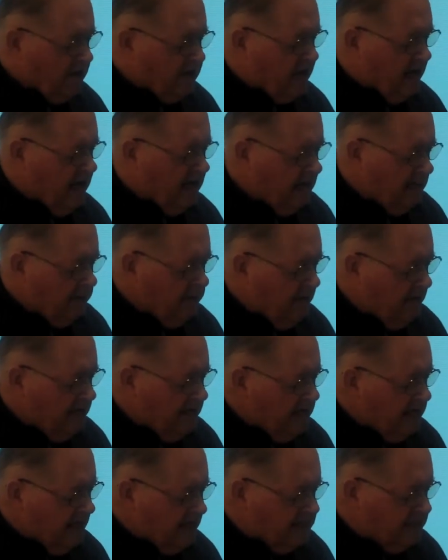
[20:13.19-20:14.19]
came
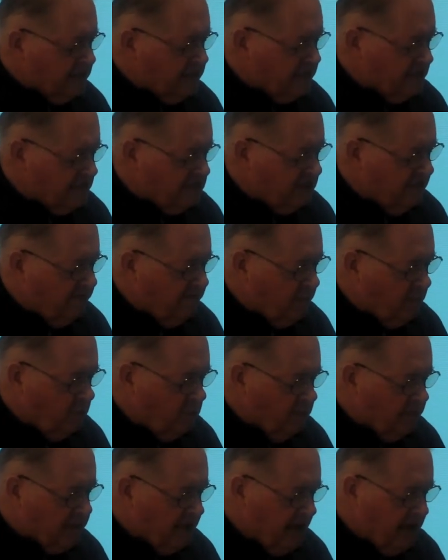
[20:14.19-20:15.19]
in
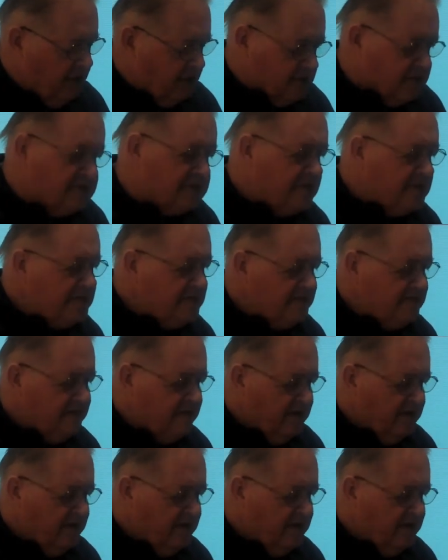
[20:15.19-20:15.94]
1964 with Aeonta,